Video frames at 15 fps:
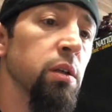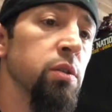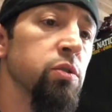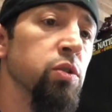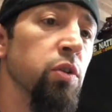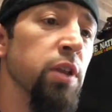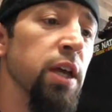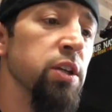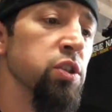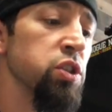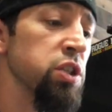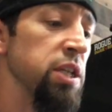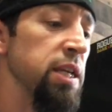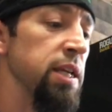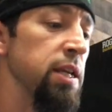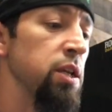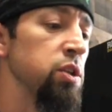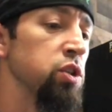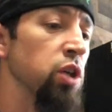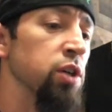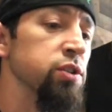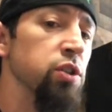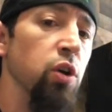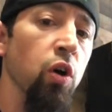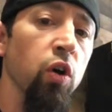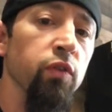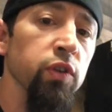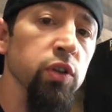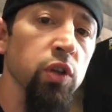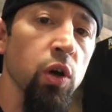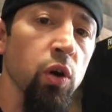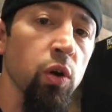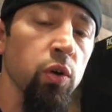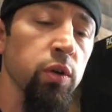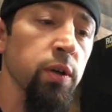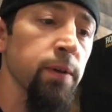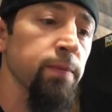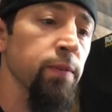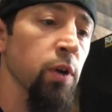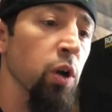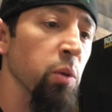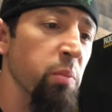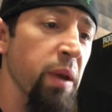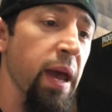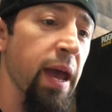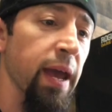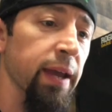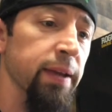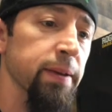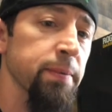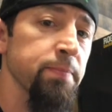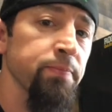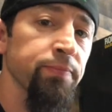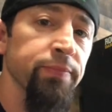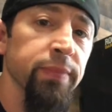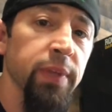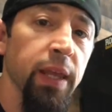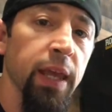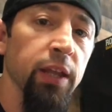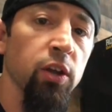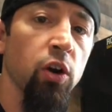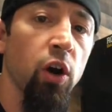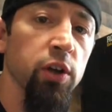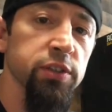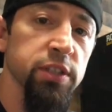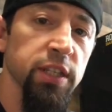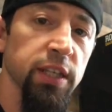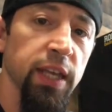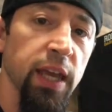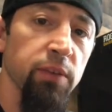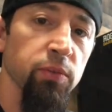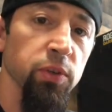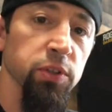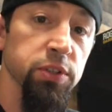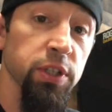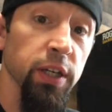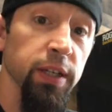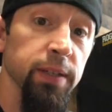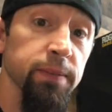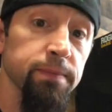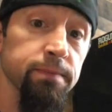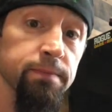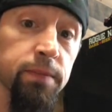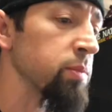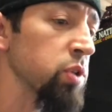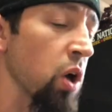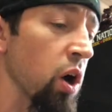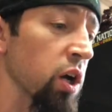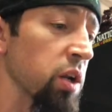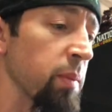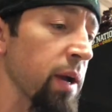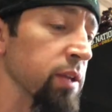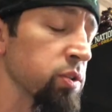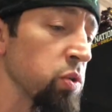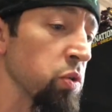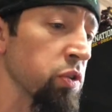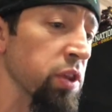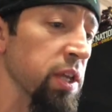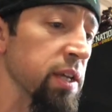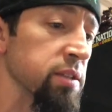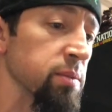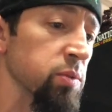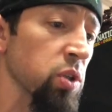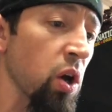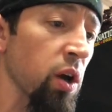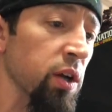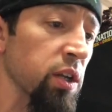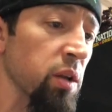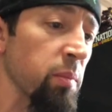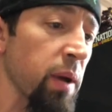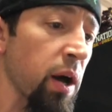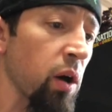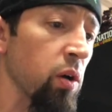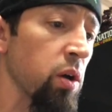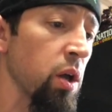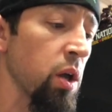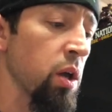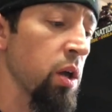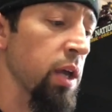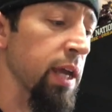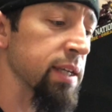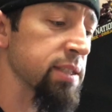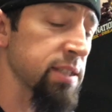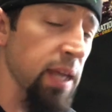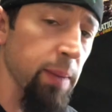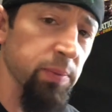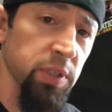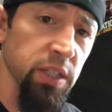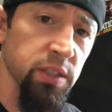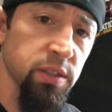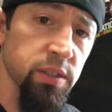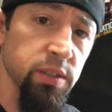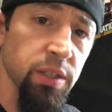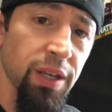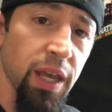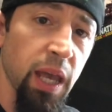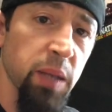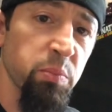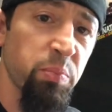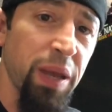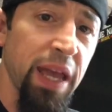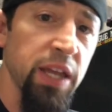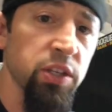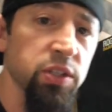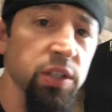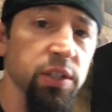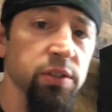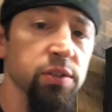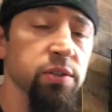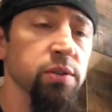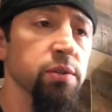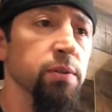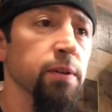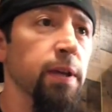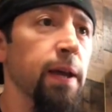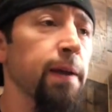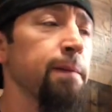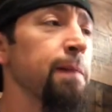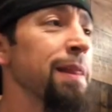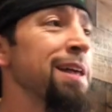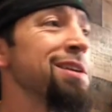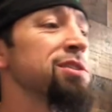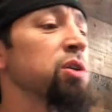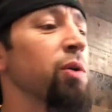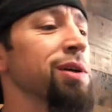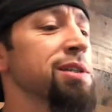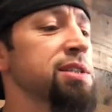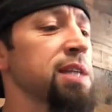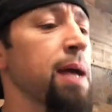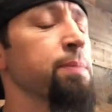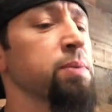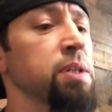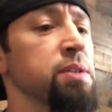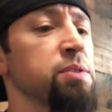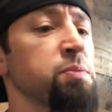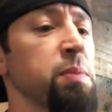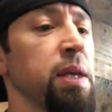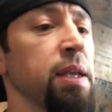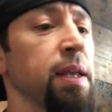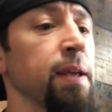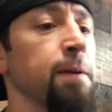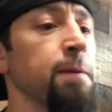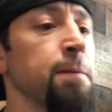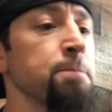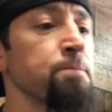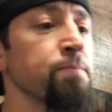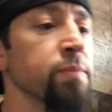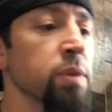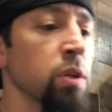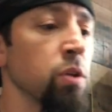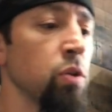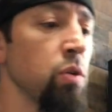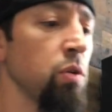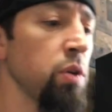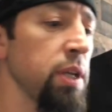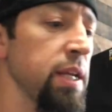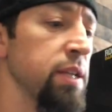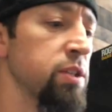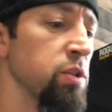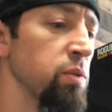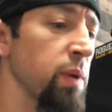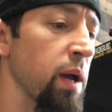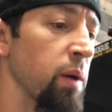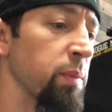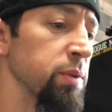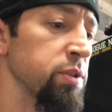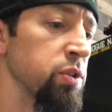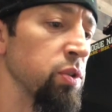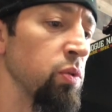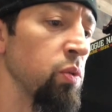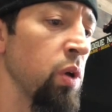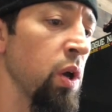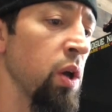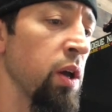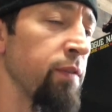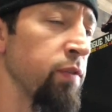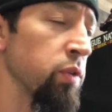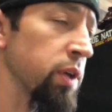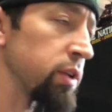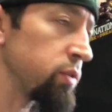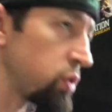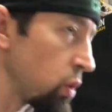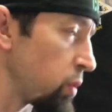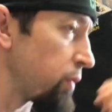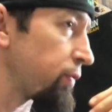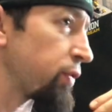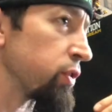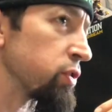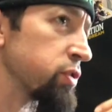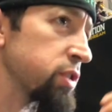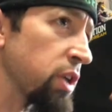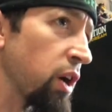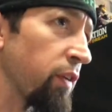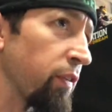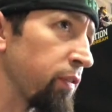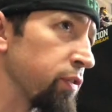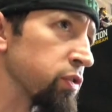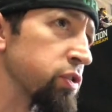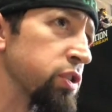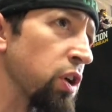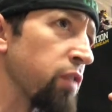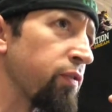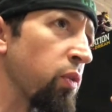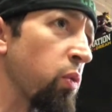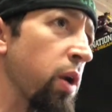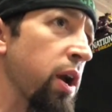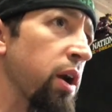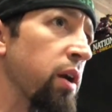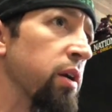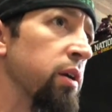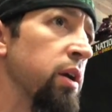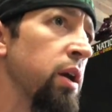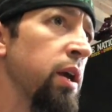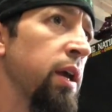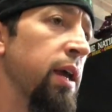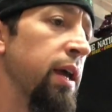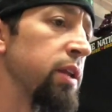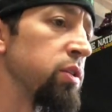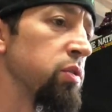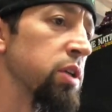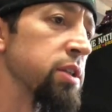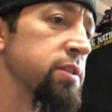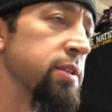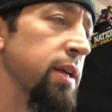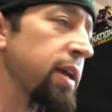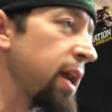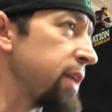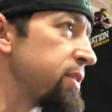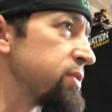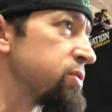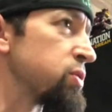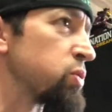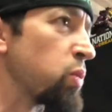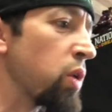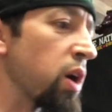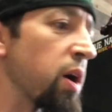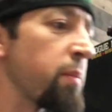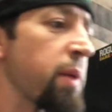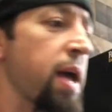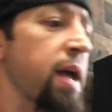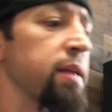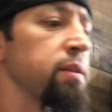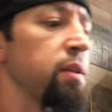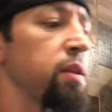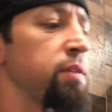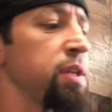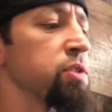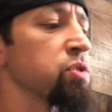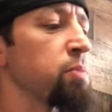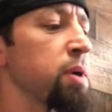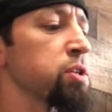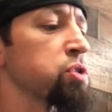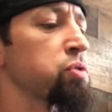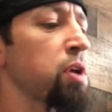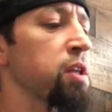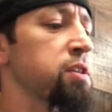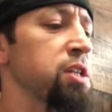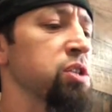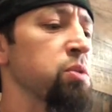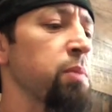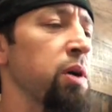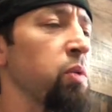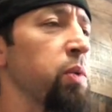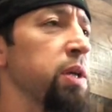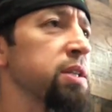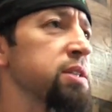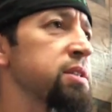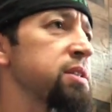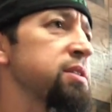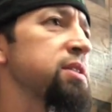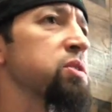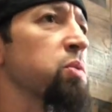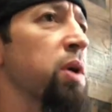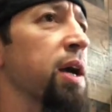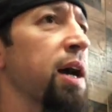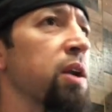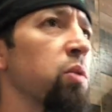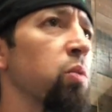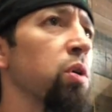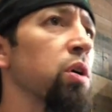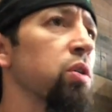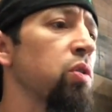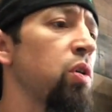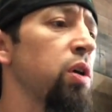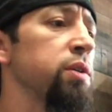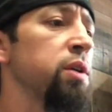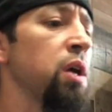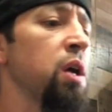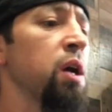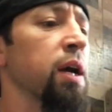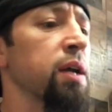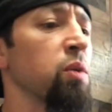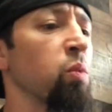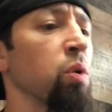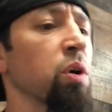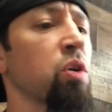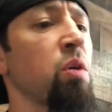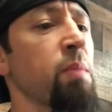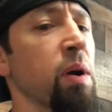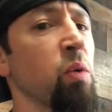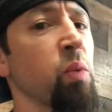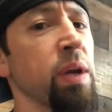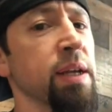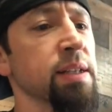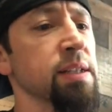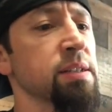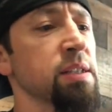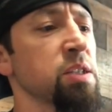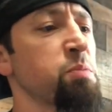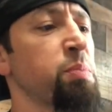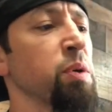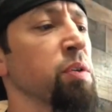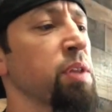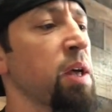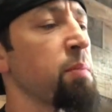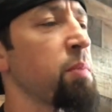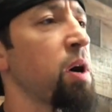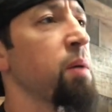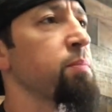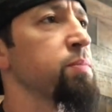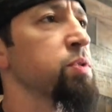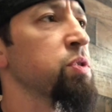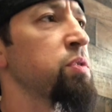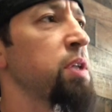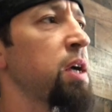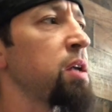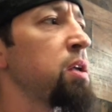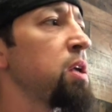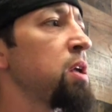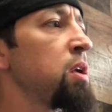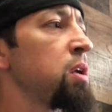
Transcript: so that she doesn't overload her back and cause it to get real tight. I'm talking about two things. I'm talking about acceptance and patience. Okay? So acceptance meaning you need to be able to, if you can do it for yourself, if you're self-aware and you can say, hey, this is where I'm at. These are my strengths. These are my weaknesses. This is what I got to work on. I got to work on my weaknesses, build them up so that